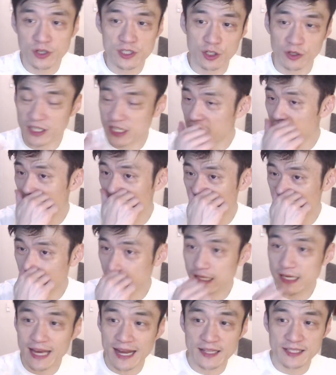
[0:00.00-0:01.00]
So Kian
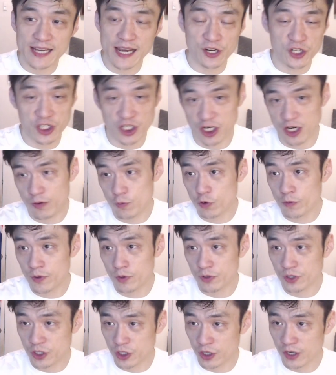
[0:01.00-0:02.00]
Healy and Dan Sheehan will be
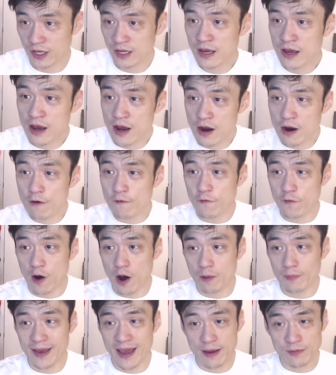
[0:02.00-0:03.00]
returning
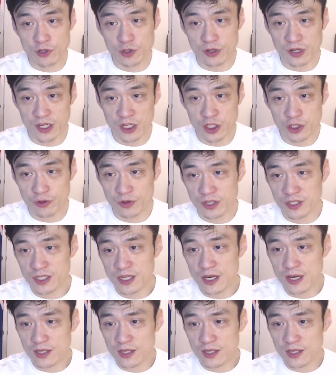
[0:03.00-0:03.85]
from hamstring injuries.